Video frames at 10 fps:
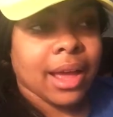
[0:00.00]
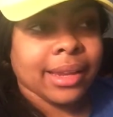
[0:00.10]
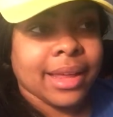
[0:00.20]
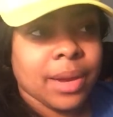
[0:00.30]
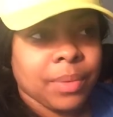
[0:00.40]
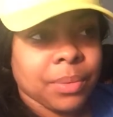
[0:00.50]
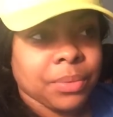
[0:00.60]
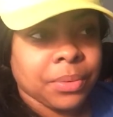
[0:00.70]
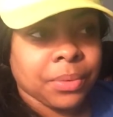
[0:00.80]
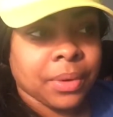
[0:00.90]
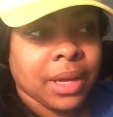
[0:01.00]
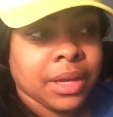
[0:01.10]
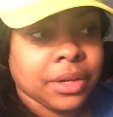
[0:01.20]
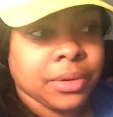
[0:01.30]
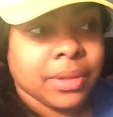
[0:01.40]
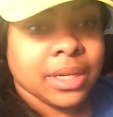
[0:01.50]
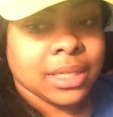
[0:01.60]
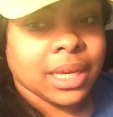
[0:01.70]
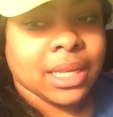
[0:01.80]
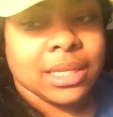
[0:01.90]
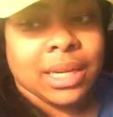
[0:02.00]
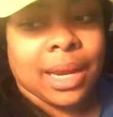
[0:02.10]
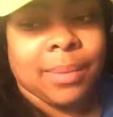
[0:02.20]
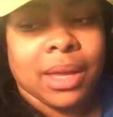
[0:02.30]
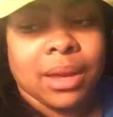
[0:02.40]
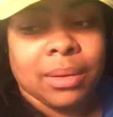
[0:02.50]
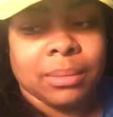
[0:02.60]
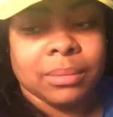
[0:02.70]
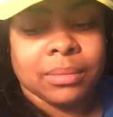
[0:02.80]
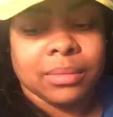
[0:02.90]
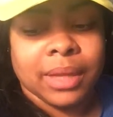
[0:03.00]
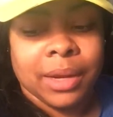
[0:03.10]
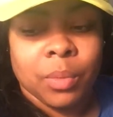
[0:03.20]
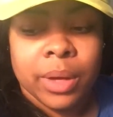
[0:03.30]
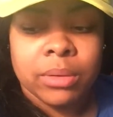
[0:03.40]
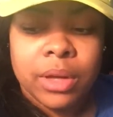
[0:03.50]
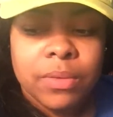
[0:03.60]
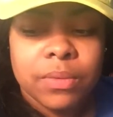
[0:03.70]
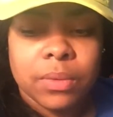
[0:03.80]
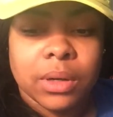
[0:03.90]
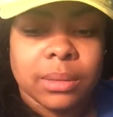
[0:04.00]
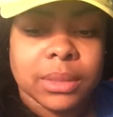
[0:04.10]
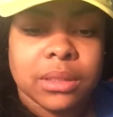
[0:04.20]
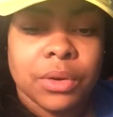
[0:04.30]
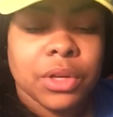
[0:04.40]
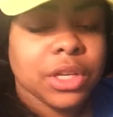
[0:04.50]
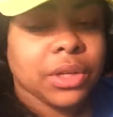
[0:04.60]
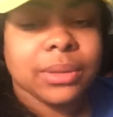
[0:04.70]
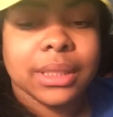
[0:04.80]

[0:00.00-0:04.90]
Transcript: A lot of people do their skits and they become like well known for them, so you could do